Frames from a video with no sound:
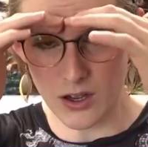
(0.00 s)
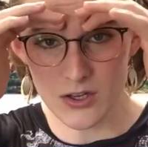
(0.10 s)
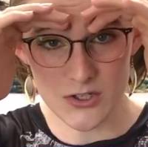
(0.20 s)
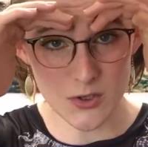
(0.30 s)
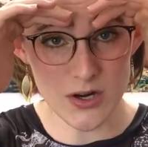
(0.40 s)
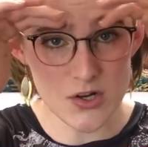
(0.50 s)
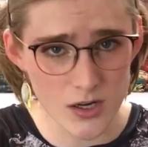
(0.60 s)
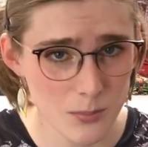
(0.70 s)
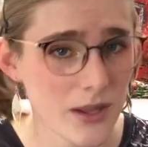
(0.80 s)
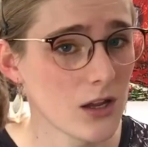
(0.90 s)
So I try
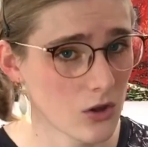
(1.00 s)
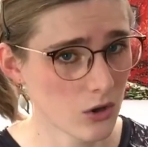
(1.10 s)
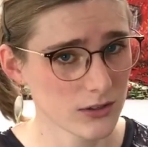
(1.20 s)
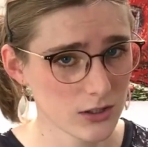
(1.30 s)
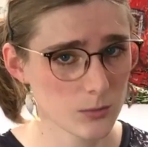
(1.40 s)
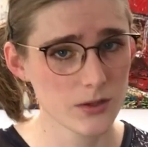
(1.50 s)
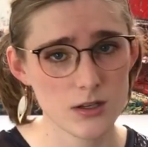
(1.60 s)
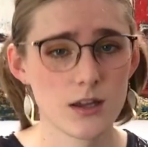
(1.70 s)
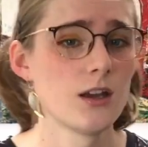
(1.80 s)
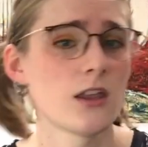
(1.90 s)
to play along a little bit.
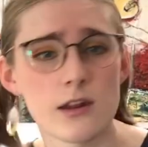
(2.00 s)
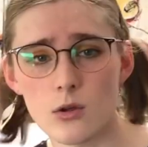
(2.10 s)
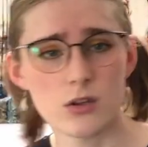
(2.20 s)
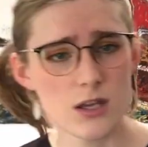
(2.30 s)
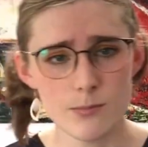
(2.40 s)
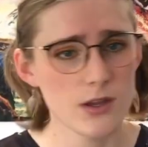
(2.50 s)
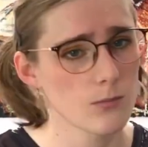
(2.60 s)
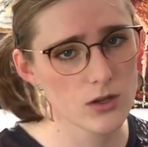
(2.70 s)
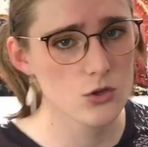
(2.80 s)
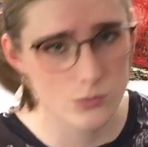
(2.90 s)
You know, keep being my
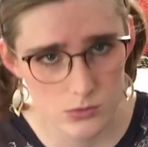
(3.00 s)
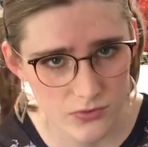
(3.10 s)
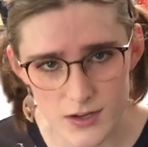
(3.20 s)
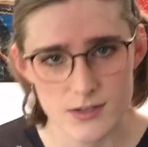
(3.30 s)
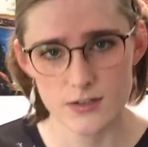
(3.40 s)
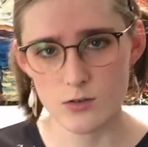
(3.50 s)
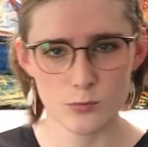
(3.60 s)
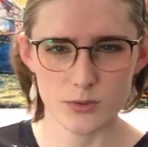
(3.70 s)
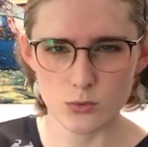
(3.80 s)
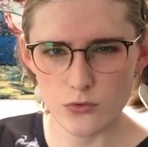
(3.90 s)
usual funny self,
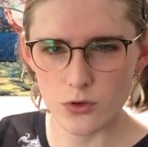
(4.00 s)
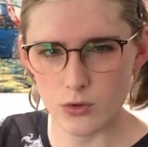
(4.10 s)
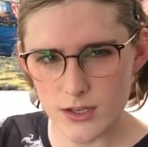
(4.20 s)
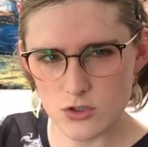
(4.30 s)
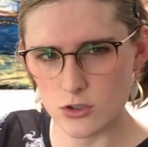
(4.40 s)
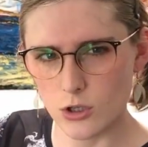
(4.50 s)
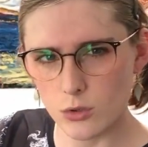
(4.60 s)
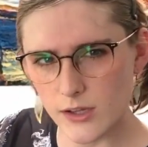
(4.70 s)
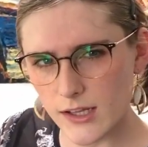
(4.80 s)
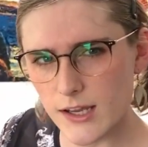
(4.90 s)
but also, like,
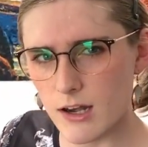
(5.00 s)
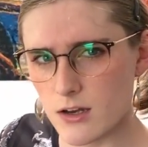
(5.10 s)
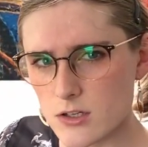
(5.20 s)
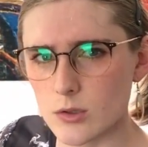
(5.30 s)
slowly lean into